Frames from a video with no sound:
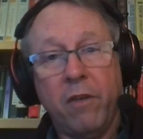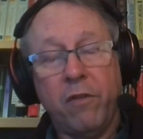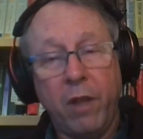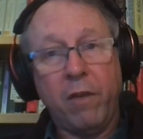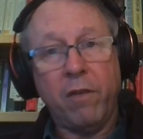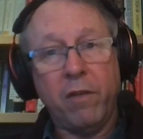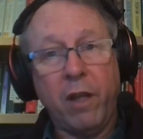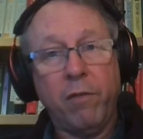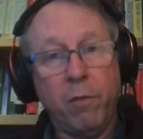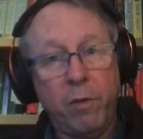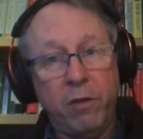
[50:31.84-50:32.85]
So that's
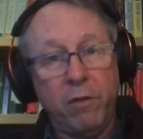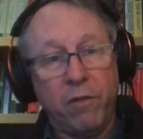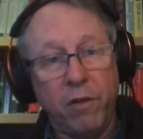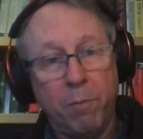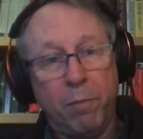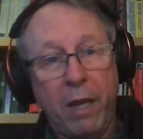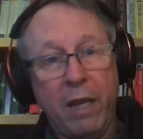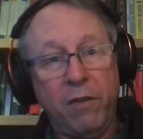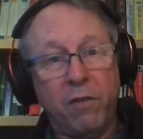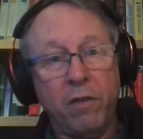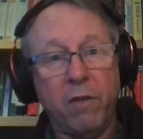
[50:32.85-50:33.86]
that's what we do. So the
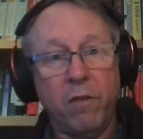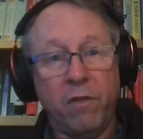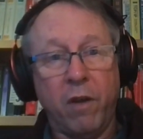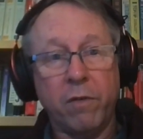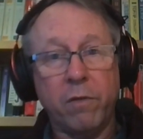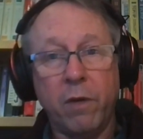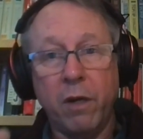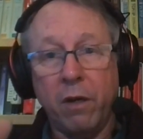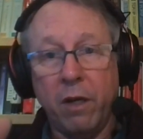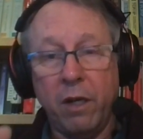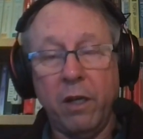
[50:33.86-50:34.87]
base of the
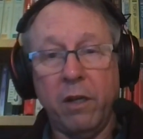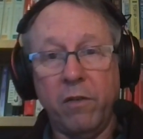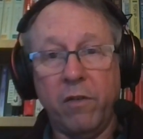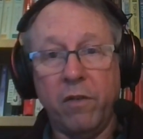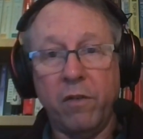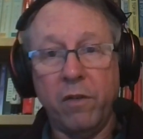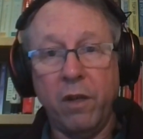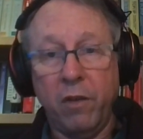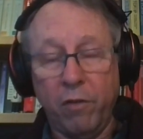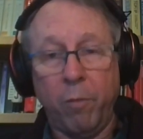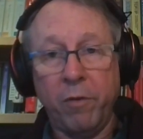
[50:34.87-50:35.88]
software is
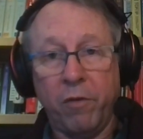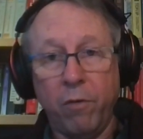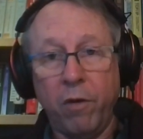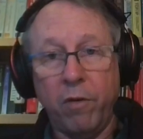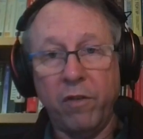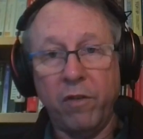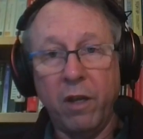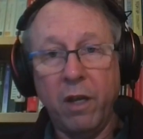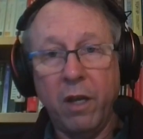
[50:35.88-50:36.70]
is open source.